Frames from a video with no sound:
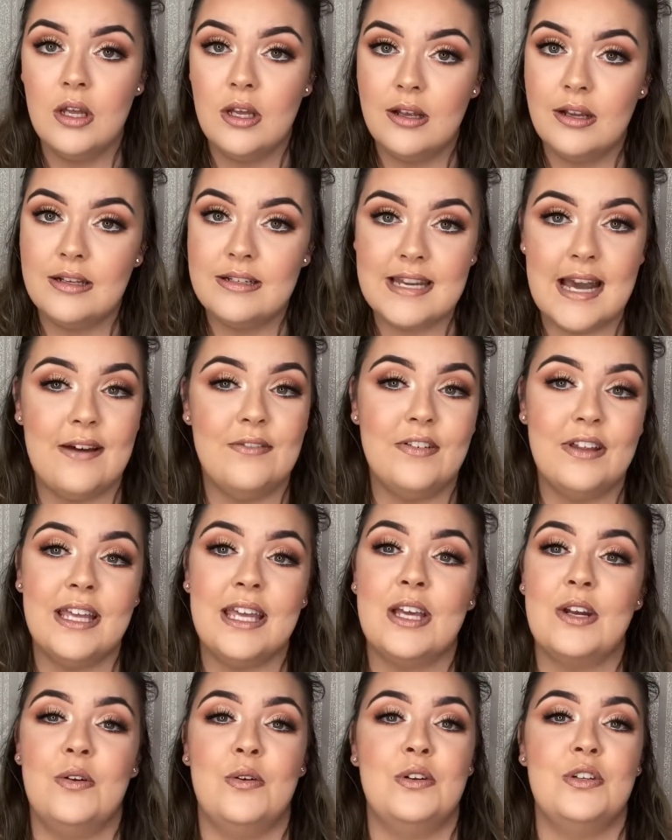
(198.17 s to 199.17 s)
definitely get
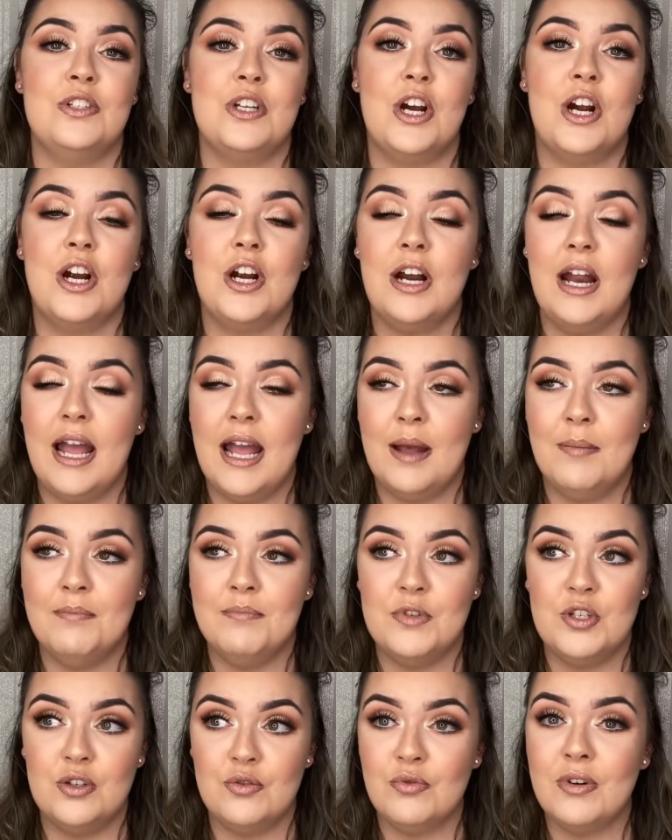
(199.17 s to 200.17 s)
on to her.
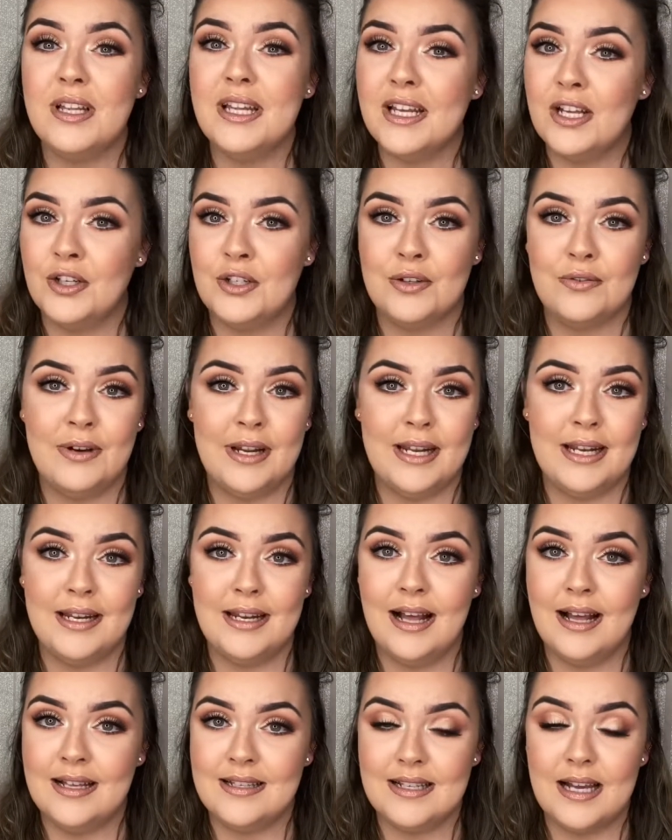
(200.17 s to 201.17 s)
She's really underrated
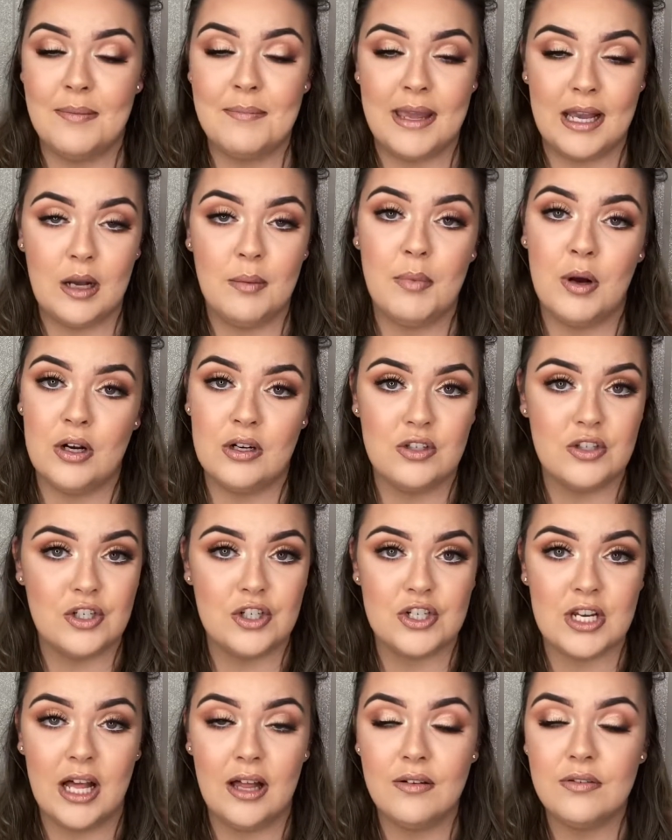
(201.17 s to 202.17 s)
as a makeup artist
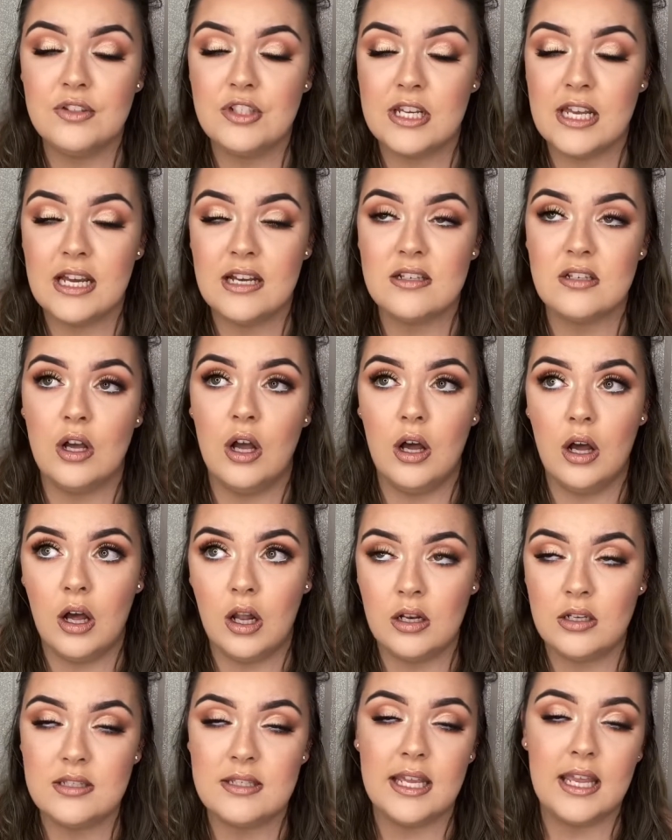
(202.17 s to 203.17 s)
herself. She is
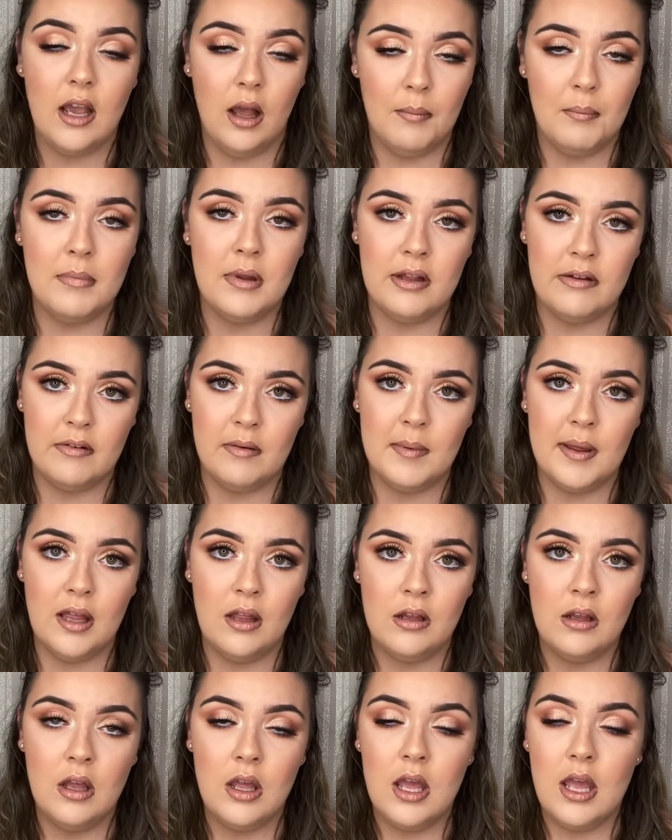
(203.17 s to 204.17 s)
honestly unbelievable,
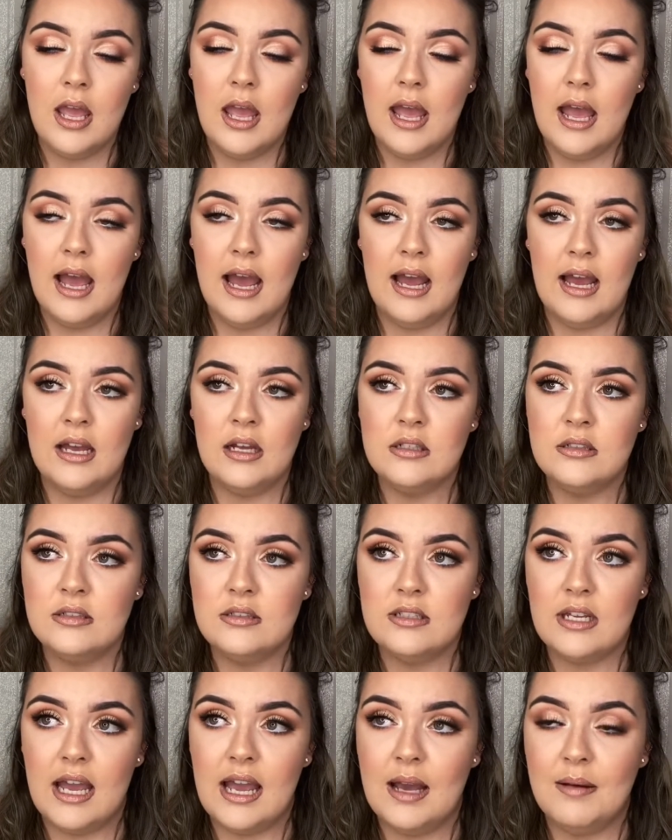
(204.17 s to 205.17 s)
and
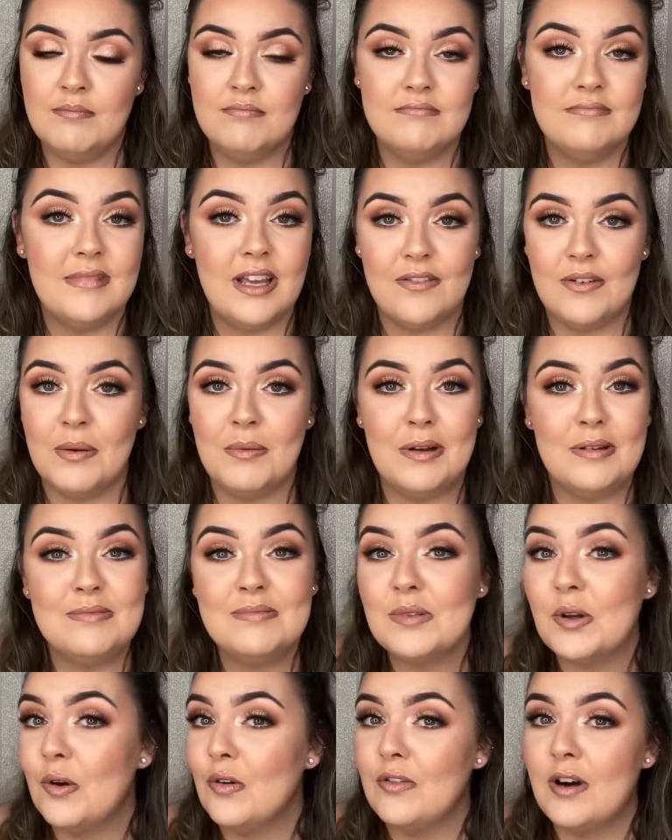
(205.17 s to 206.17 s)
everyone
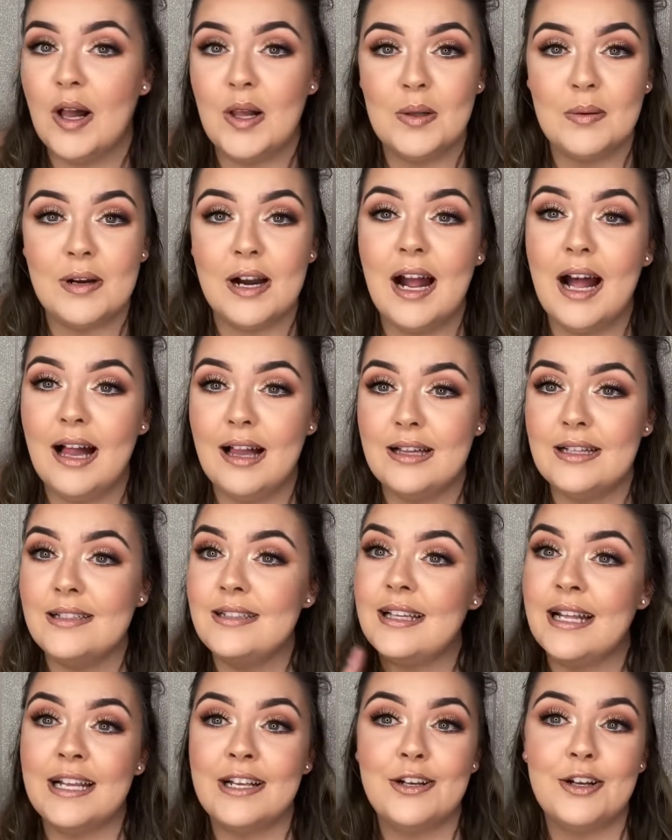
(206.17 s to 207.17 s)
go follow her. I'll
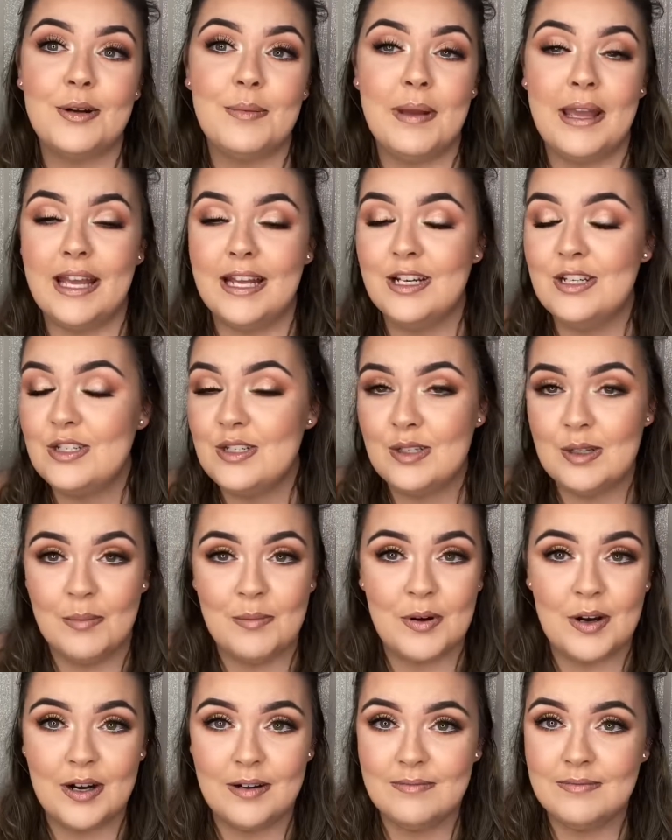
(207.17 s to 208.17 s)
link her page
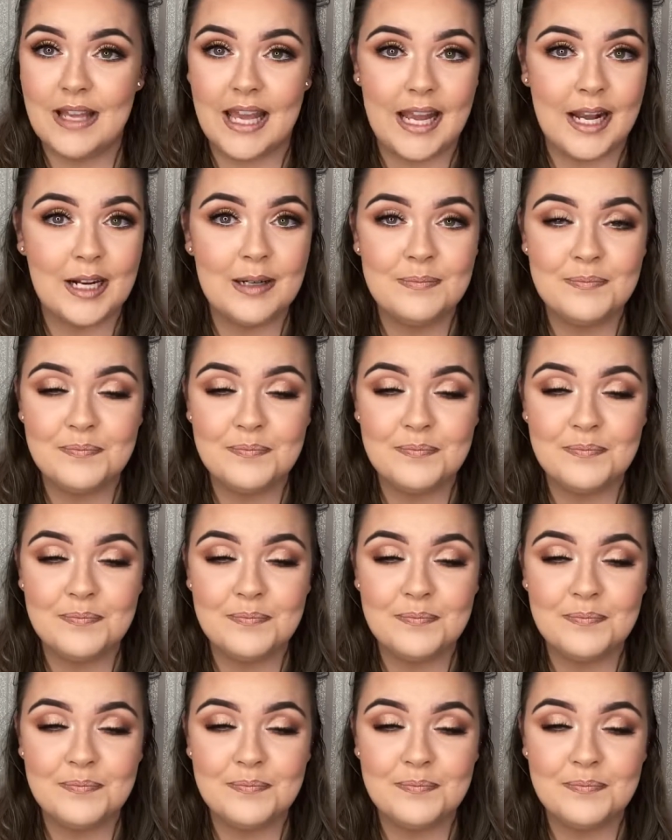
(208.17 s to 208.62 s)
somewhere here